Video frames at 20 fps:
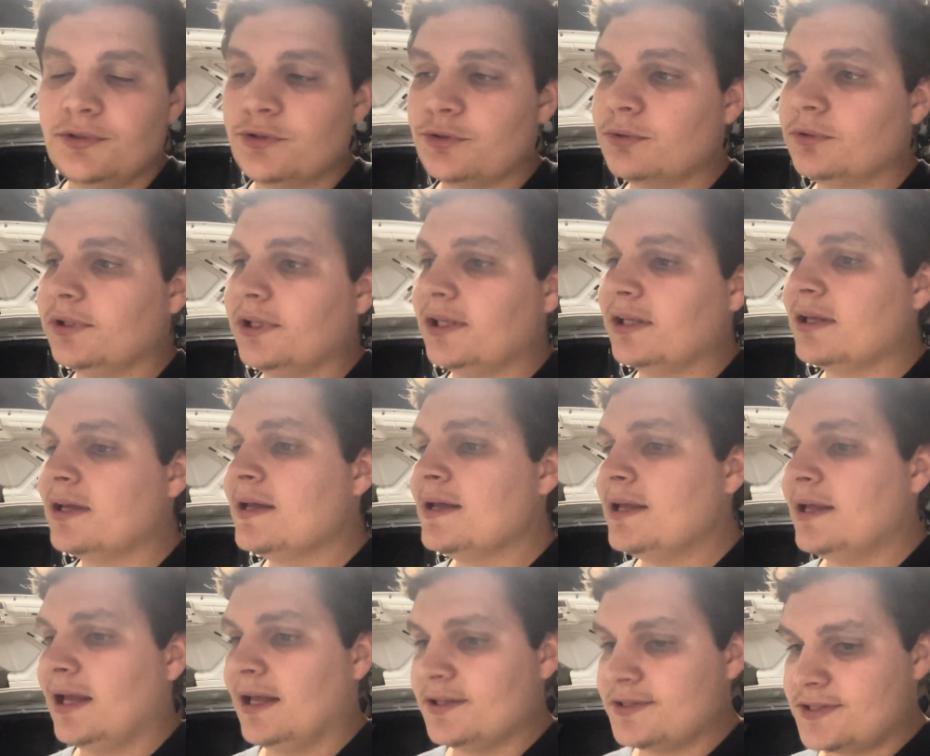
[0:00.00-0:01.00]
dually
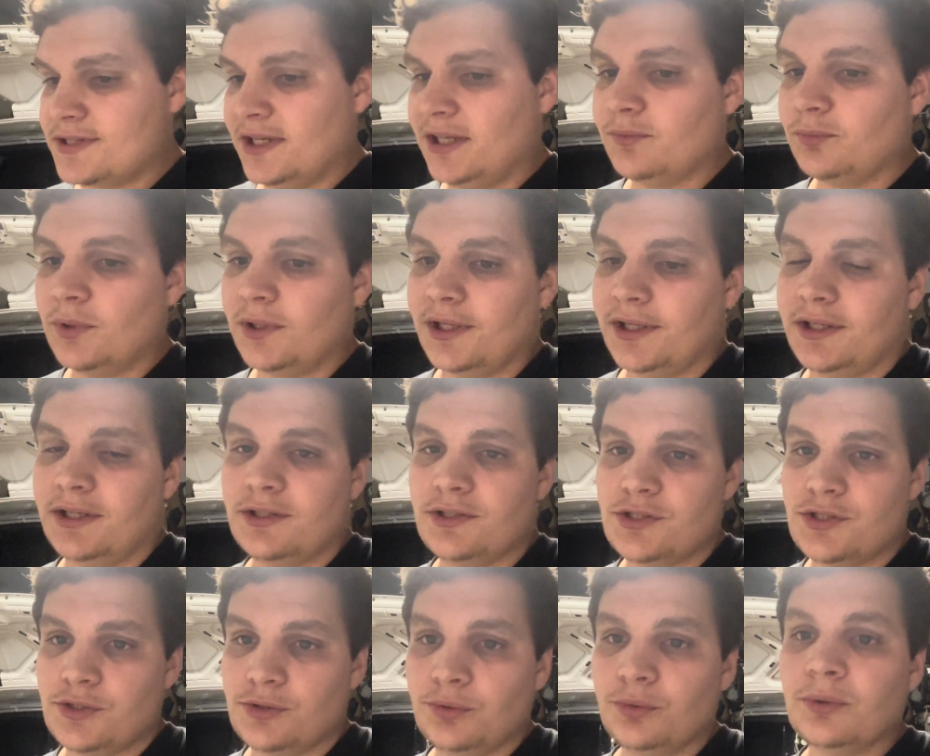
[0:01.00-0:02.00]
and seeing what it can
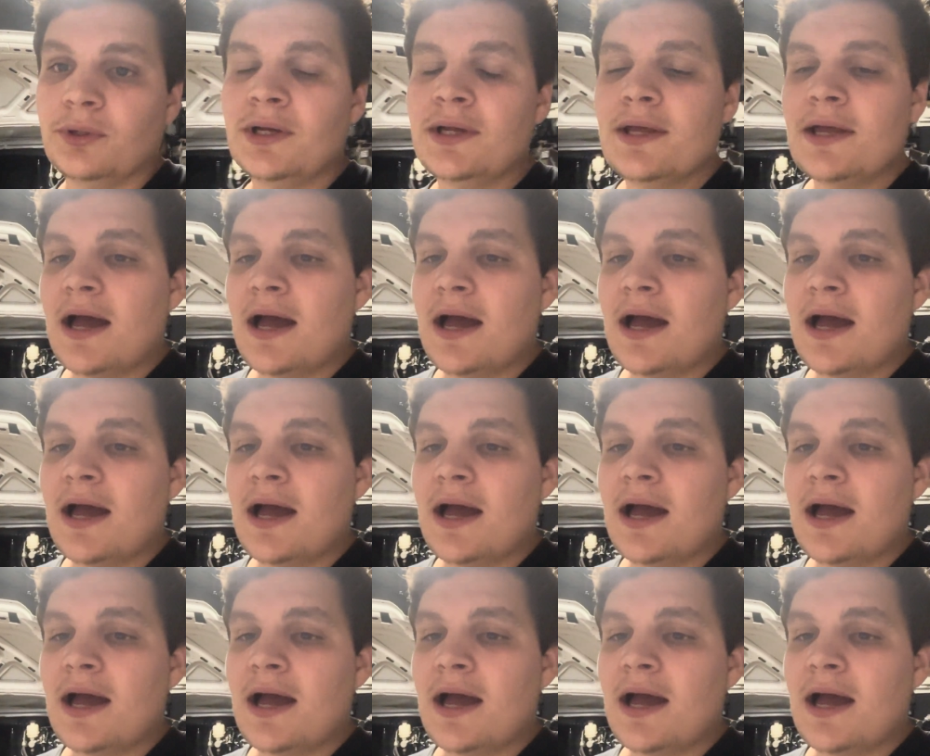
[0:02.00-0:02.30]
do.